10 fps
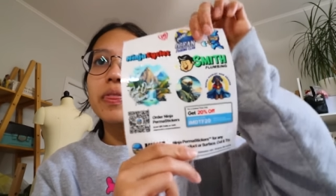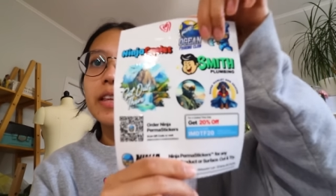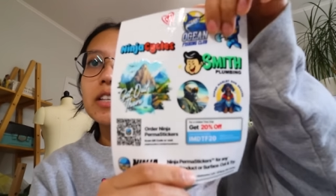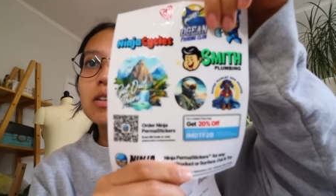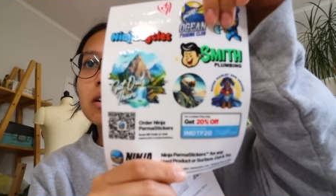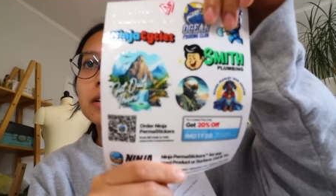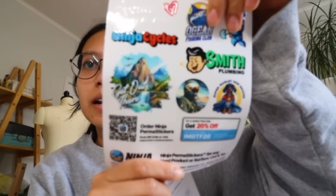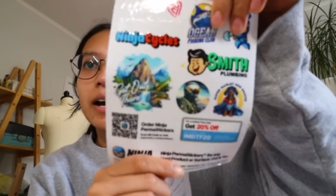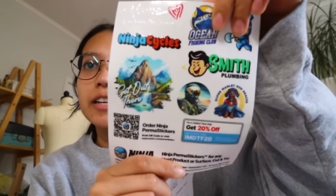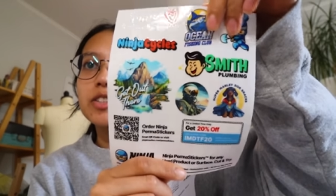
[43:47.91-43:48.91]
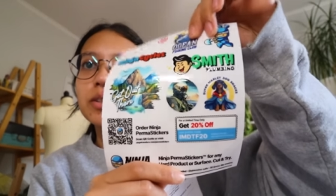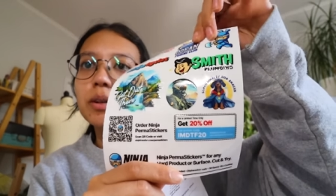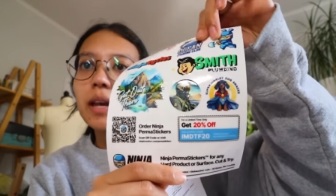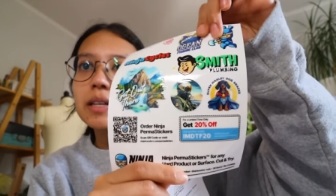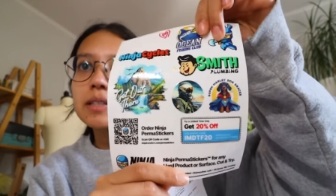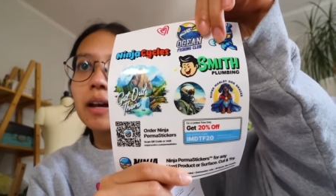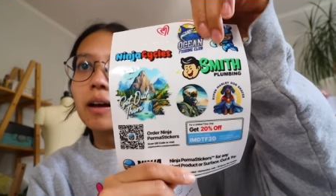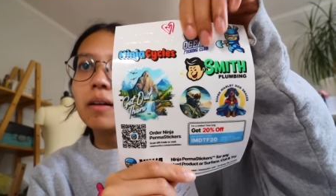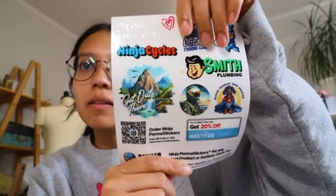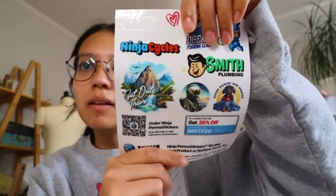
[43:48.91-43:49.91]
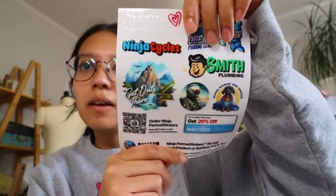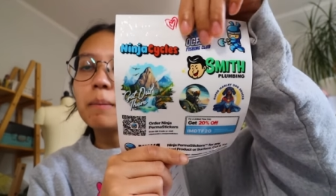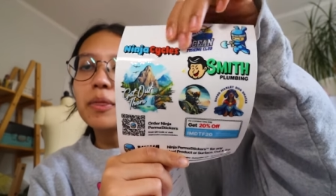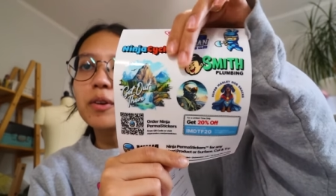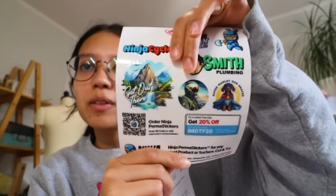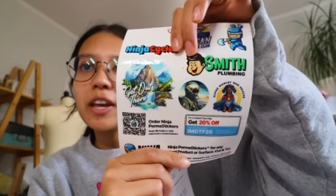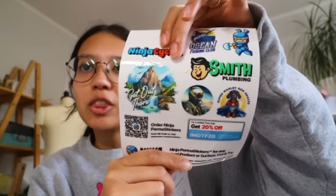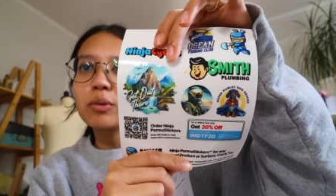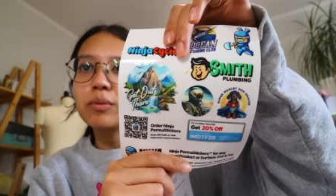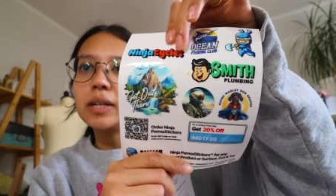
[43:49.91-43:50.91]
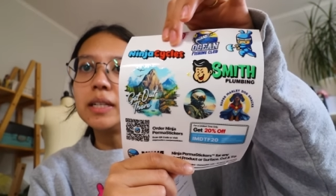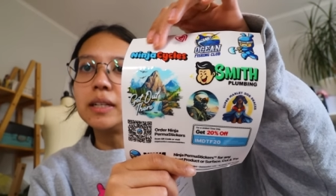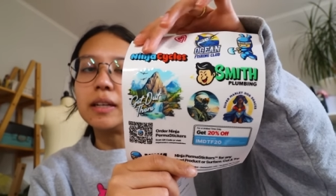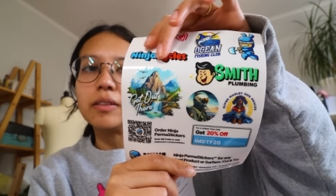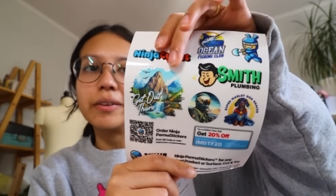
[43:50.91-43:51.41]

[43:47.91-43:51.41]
These are nice. You can't tell, but they're like 3D.